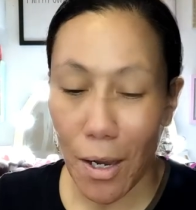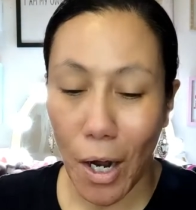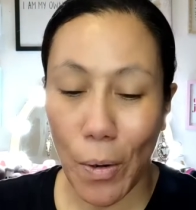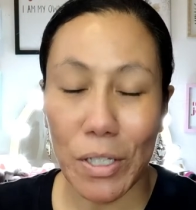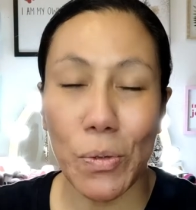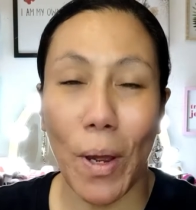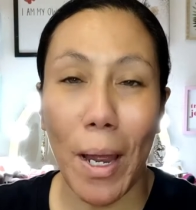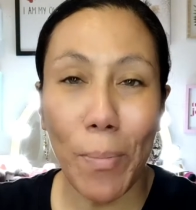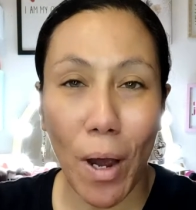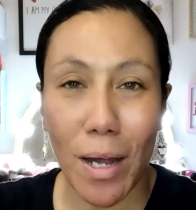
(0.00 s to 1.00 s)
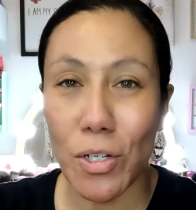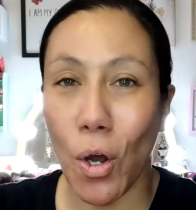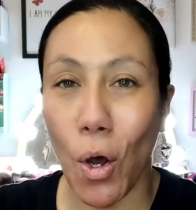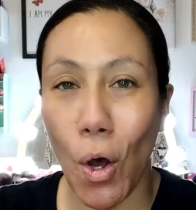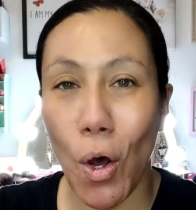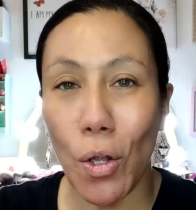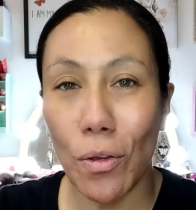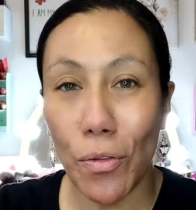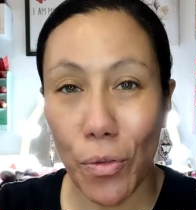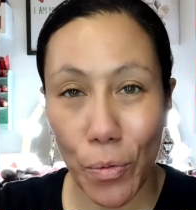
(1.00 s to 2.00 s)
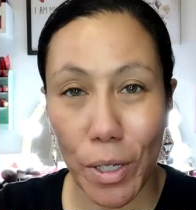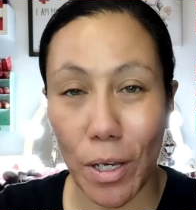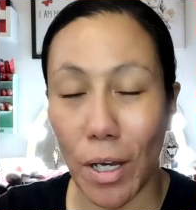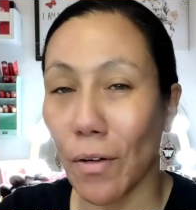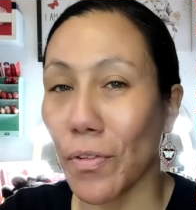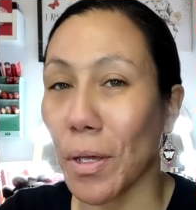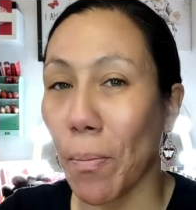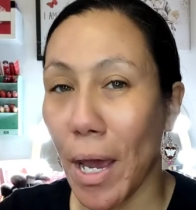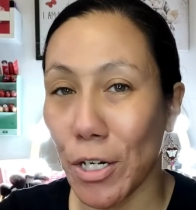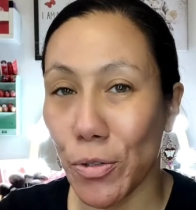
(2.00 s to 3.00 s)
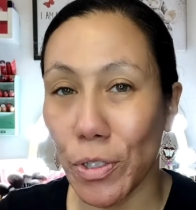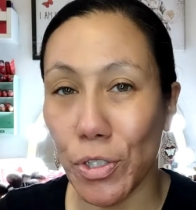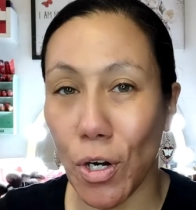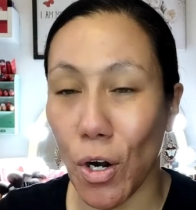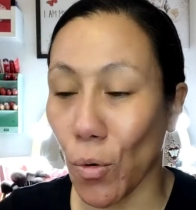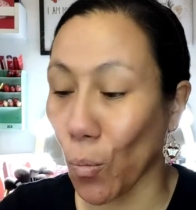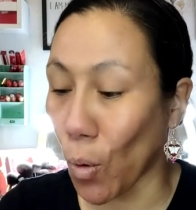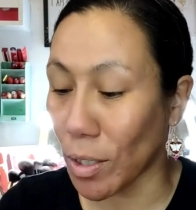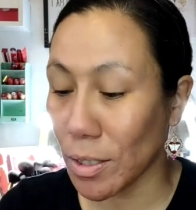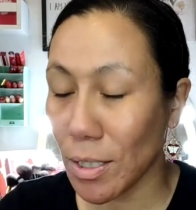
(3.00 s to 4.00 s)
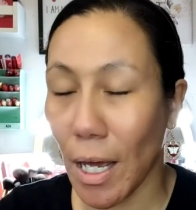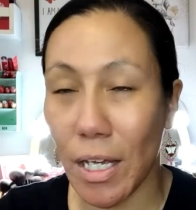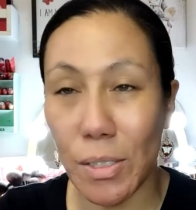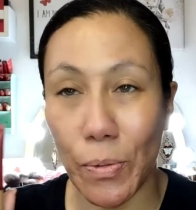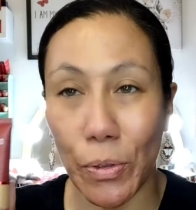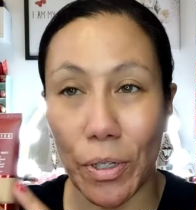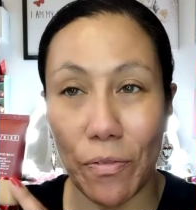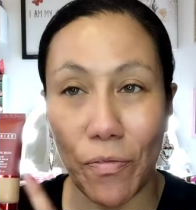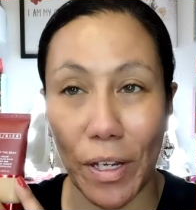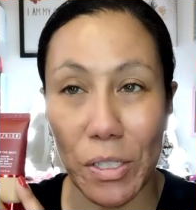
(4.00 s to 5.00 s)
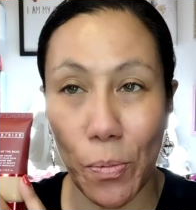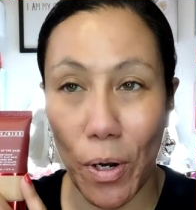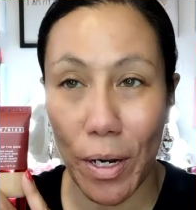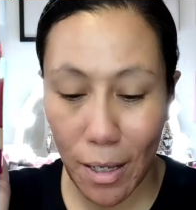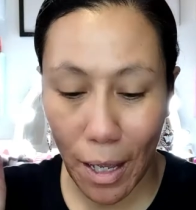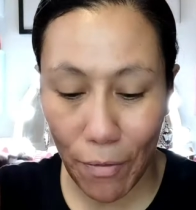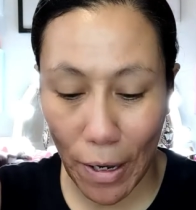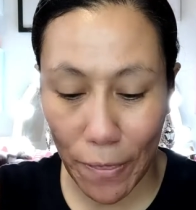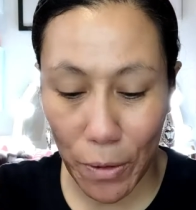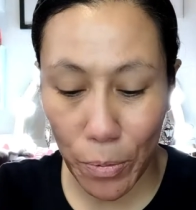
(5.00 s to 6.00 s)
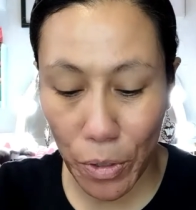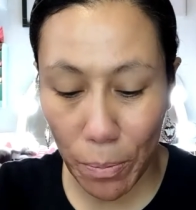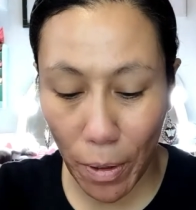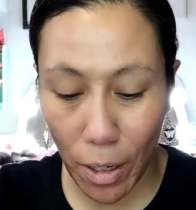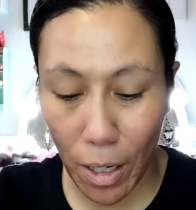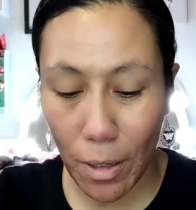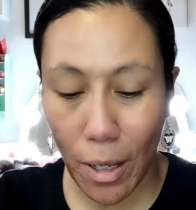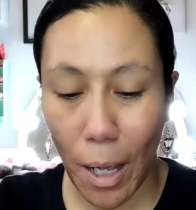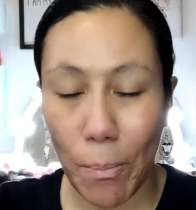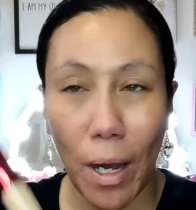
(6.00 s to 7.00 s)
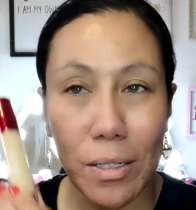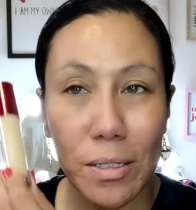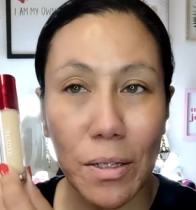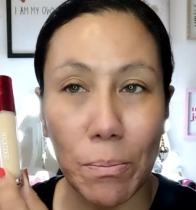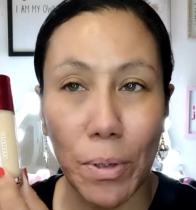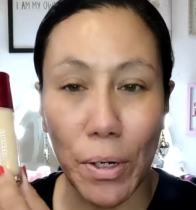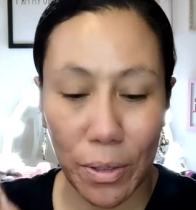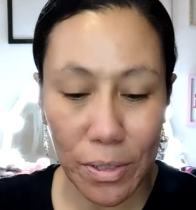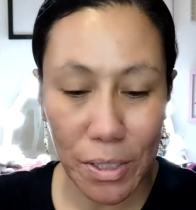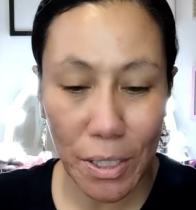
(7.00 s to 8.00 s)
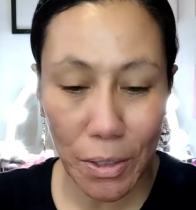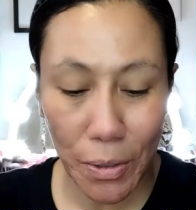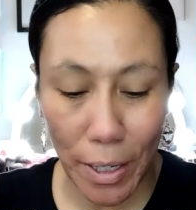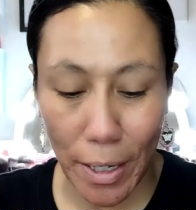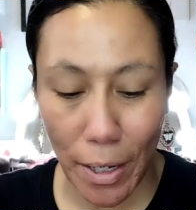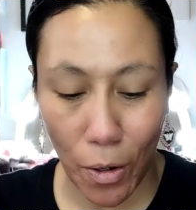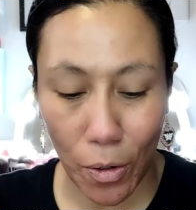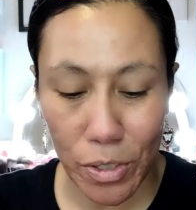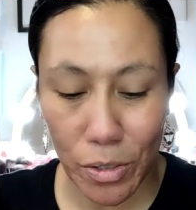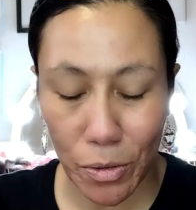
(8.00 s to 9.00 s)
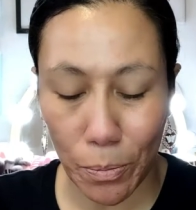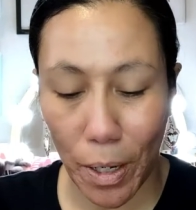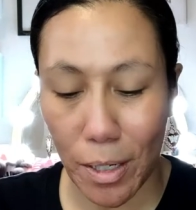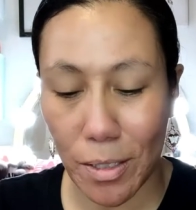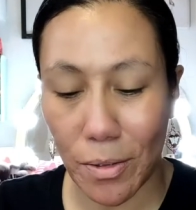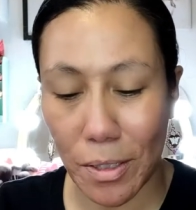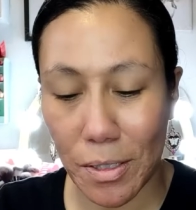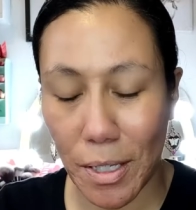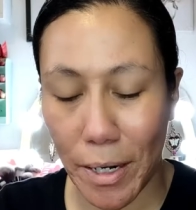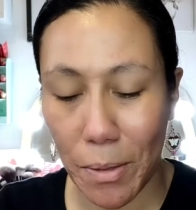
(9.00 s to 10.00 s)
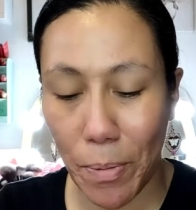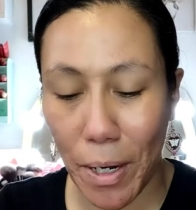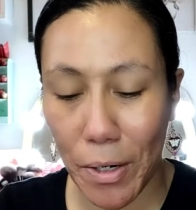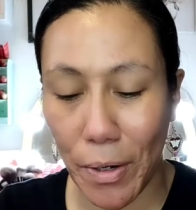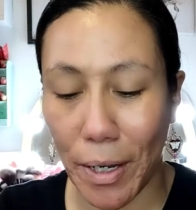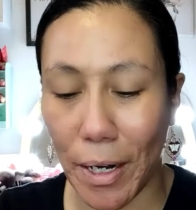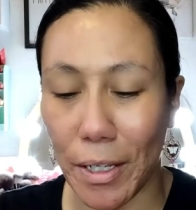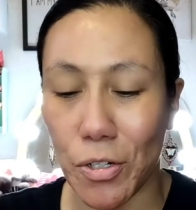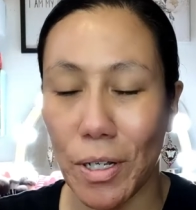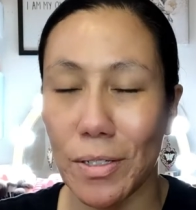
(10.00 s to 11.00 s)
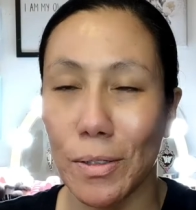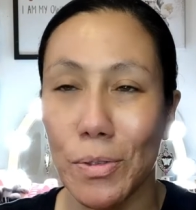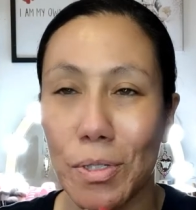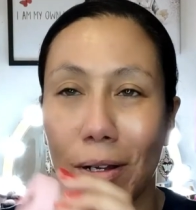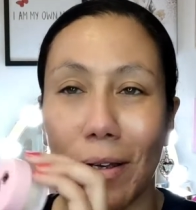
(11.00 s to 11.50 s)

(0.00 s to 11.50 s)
All right, so I bought all three of the Patrick Star One Size Beauty face products. I've got the Beauty Balm, I bought the Butter Concealer, and I also bought the Setting Powder. I got it in Translucent.